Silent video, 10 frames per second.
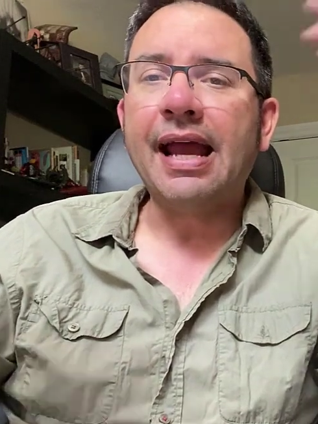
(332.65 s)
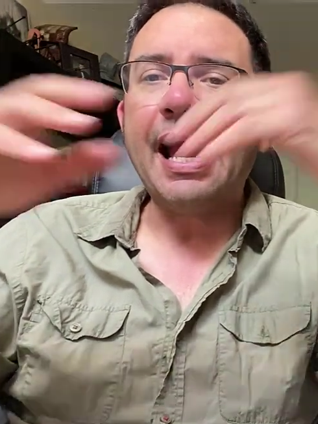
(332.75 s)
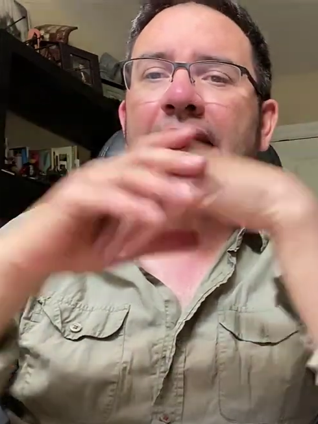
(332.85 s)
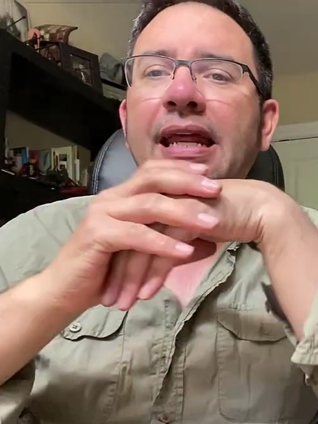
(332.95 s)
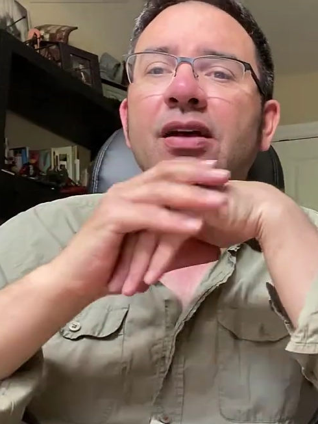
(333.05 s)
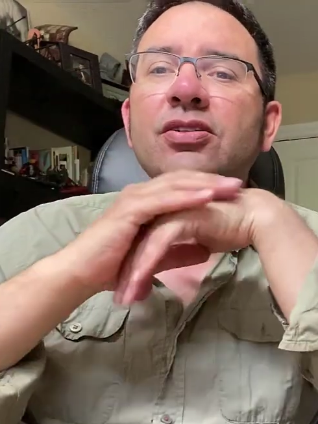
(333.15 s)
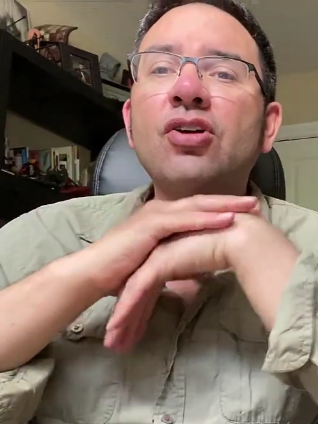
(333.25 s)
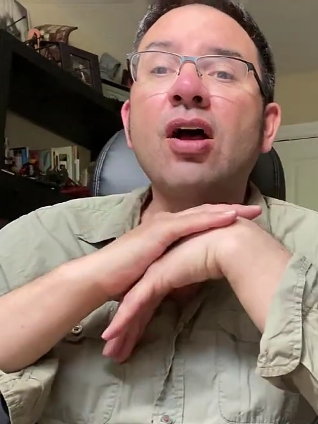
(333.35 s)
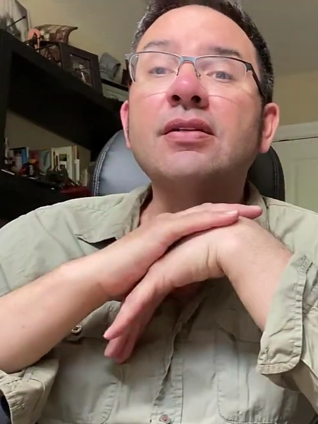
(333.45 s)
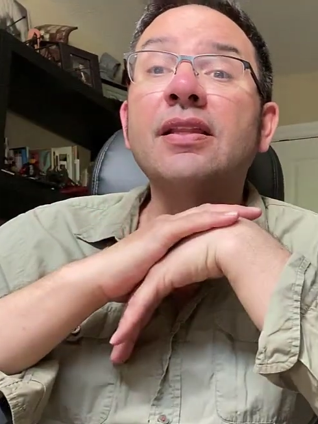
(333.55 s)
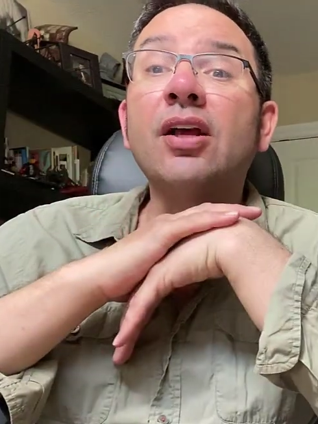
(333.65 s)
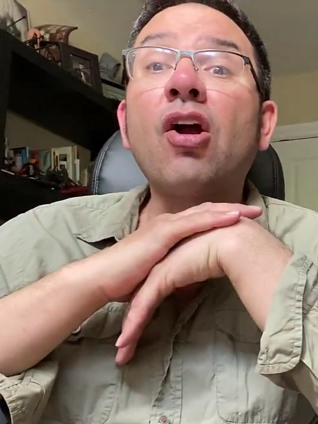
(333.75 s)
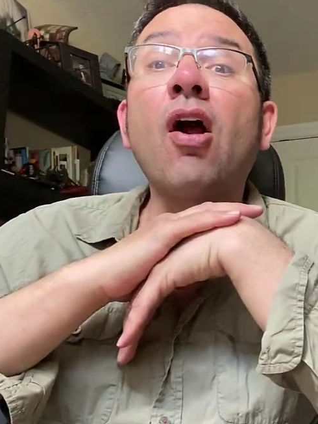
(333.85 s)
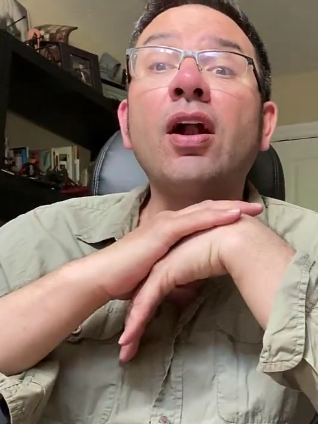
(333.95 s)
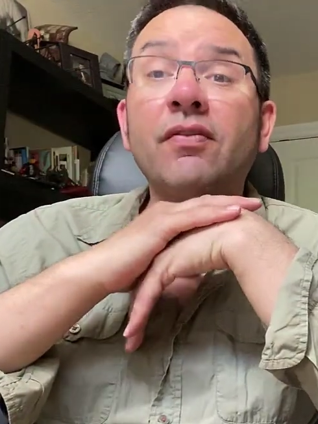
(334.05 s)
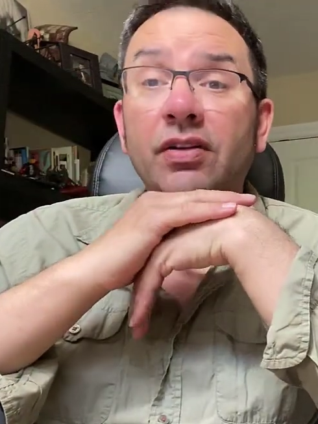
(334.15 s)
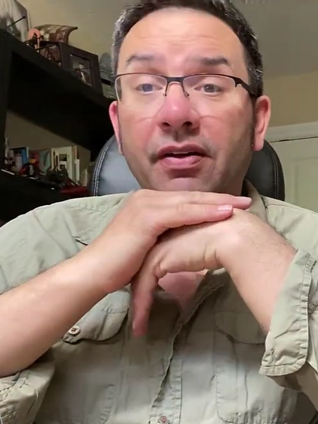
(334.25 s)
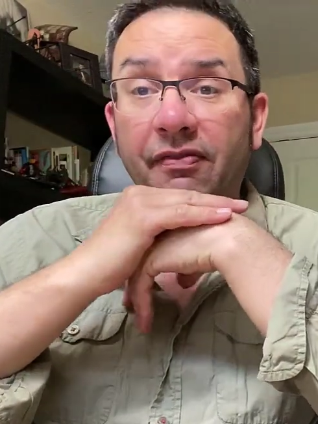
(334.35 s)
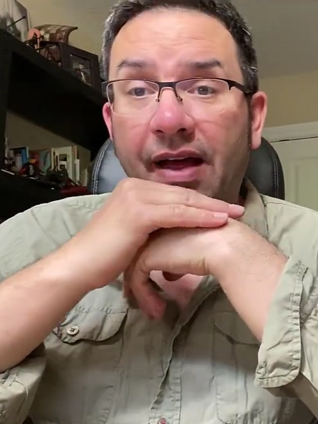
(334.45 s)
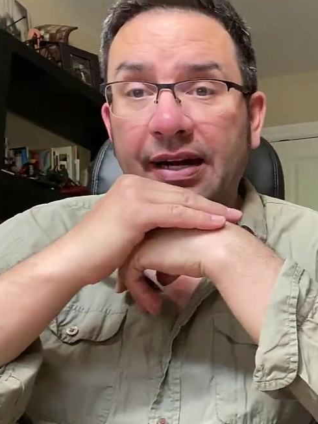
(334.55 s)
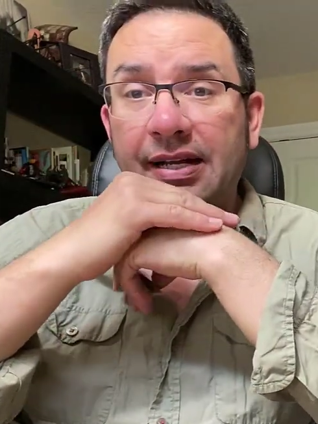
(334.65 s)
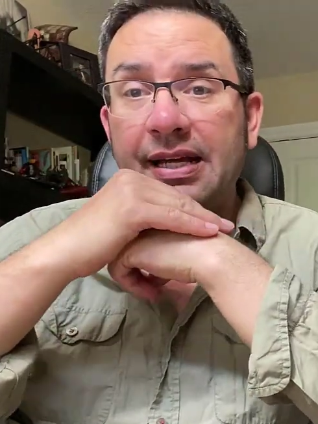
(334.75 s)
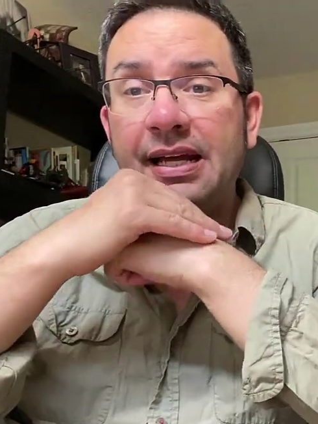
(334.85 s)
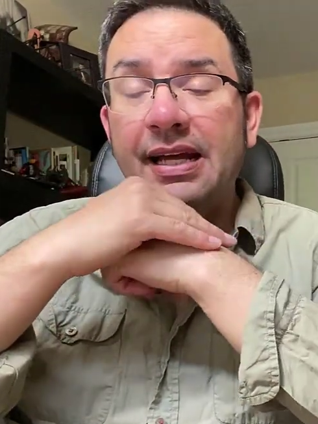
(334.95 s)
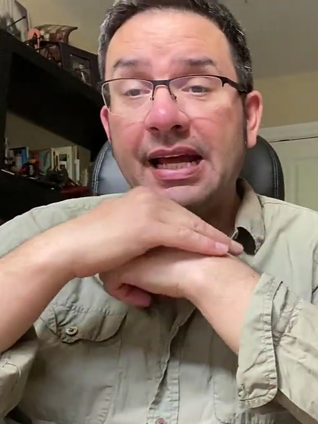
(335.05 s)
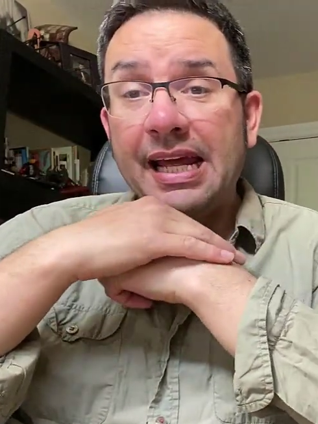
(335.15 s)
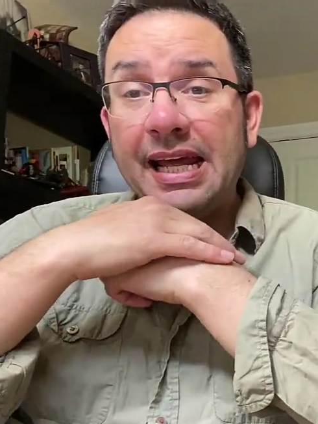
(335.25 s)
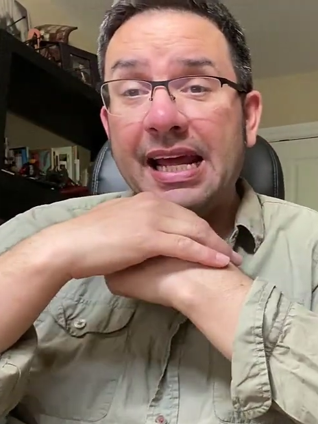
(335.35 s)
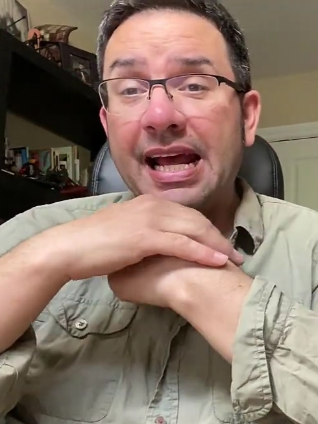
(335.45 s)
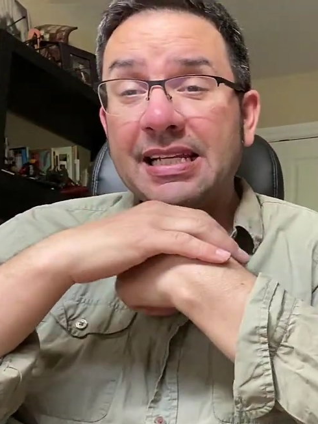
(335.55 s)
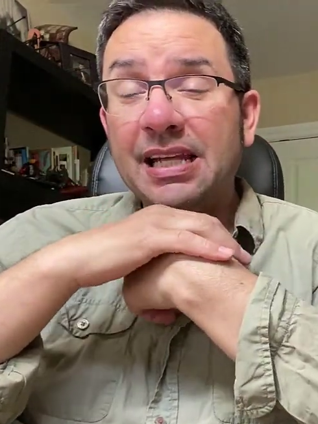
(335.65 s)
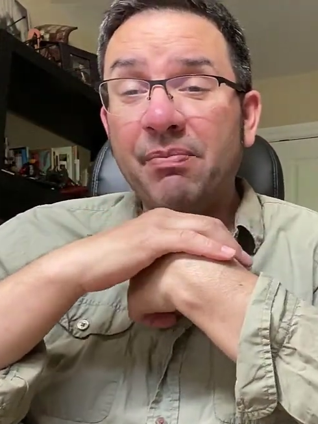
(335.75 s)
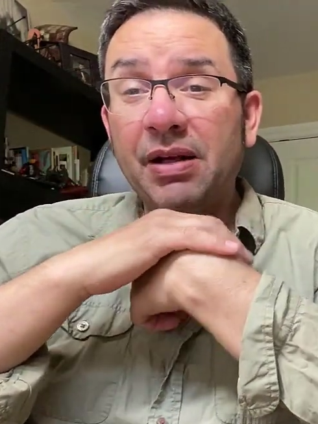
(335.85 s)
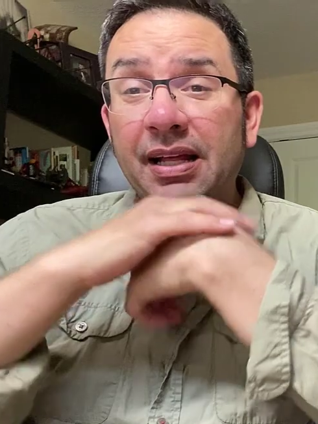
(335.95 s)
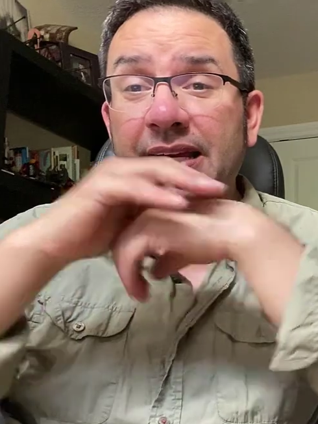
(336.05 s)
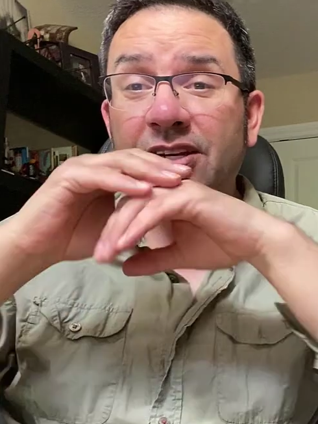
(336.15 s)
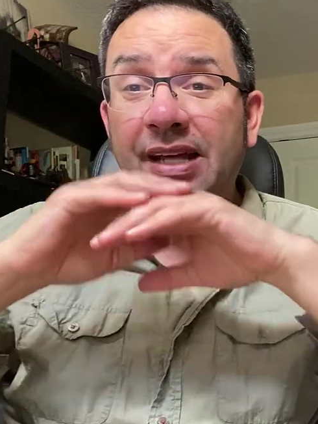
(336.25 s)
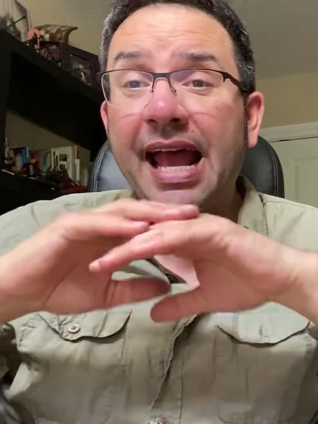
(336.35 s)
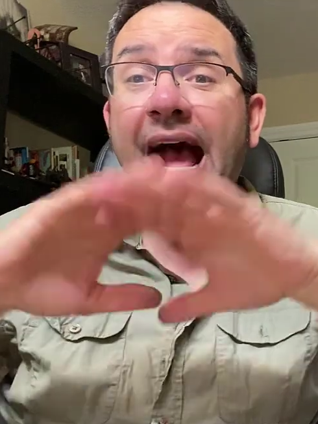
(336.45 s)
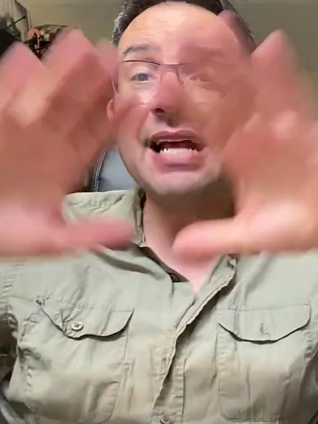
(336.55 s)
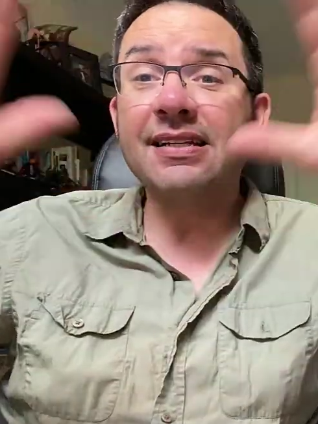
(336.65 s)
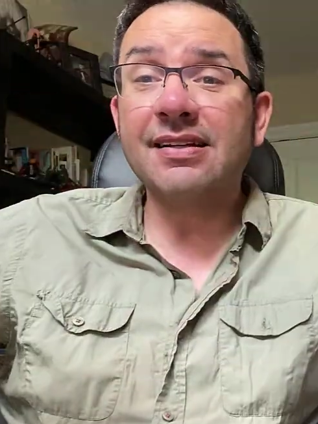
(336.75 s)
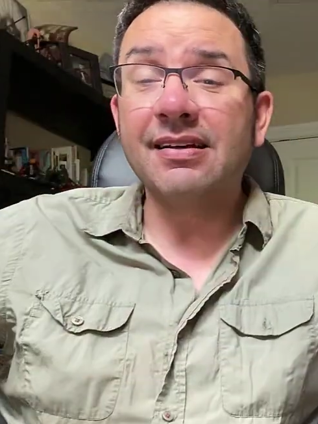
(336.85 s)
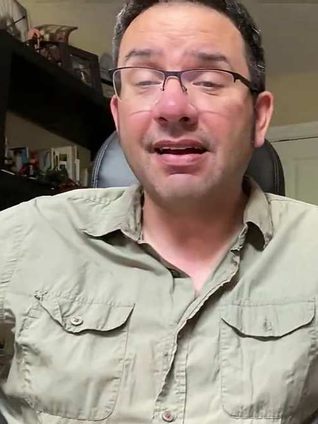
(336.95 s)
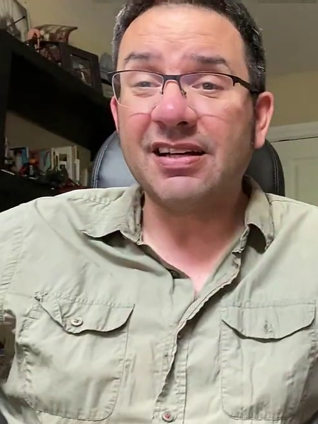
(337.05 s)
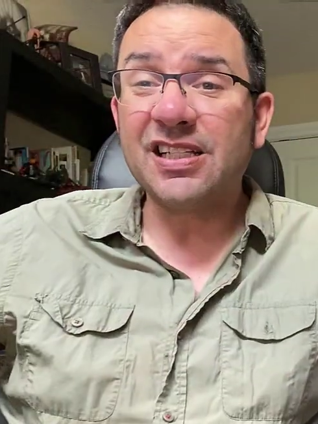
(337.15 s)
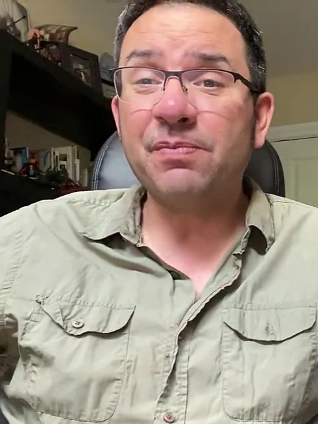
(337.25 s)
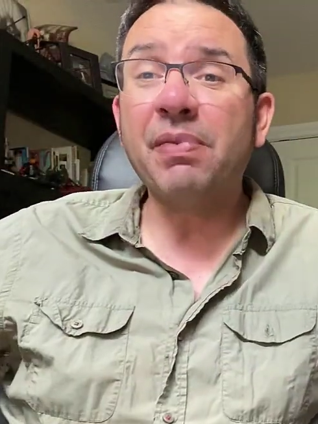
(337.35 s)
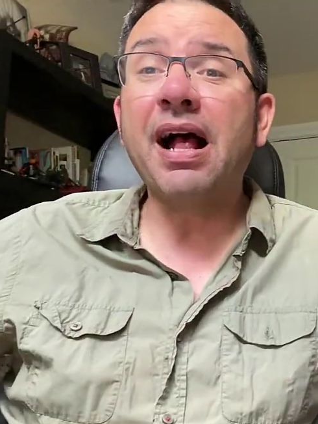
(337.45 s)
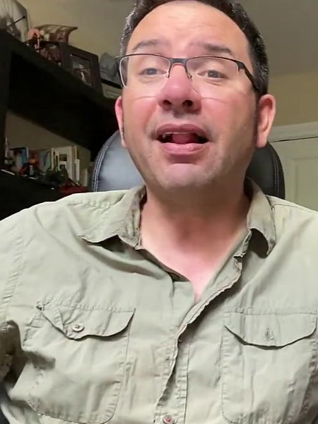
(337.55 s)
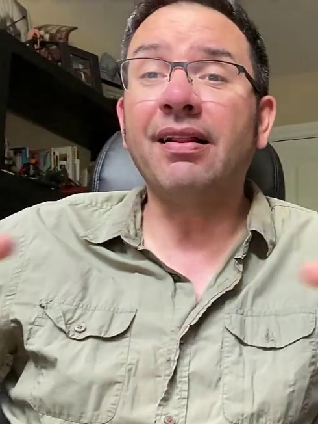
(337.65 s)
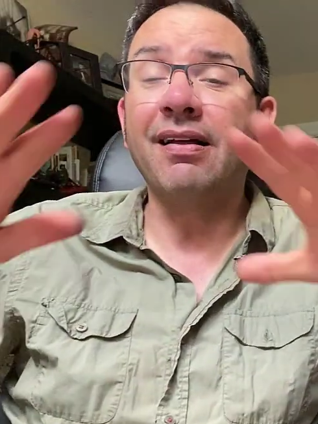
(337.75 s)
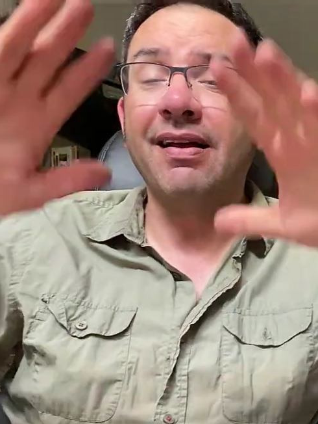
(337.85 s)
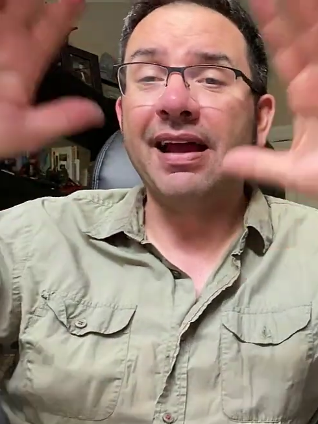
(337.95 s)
And he also calls it the carnival effect. He has the ability to cast a spell.